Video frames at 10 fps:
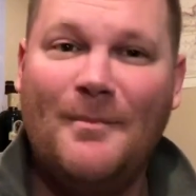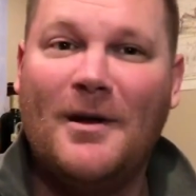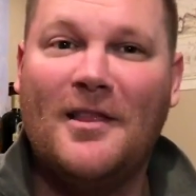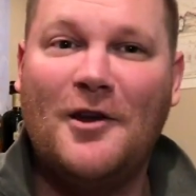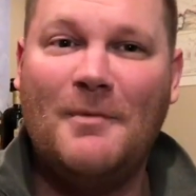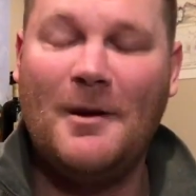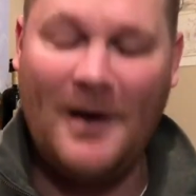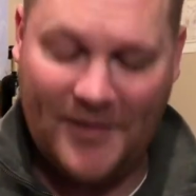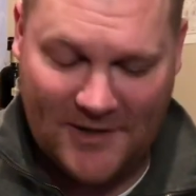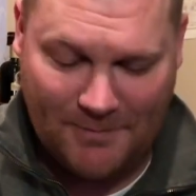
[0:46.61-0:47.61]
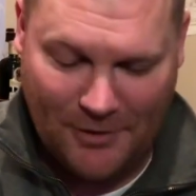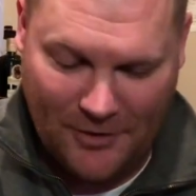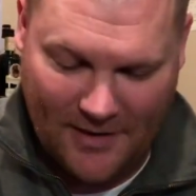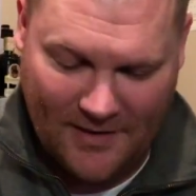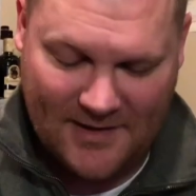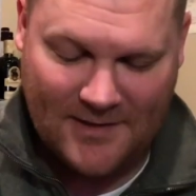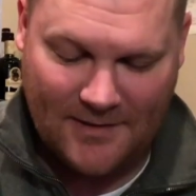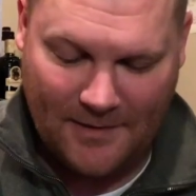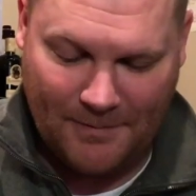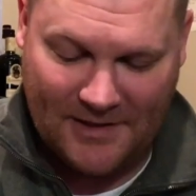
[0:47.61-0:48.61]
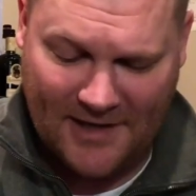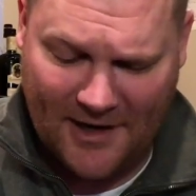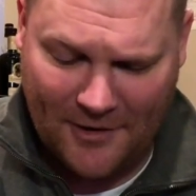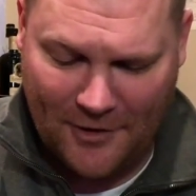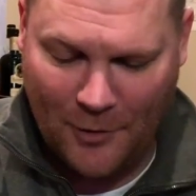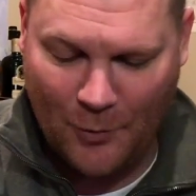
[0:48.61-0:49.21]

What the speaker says: But a little bit about this beauty. This particular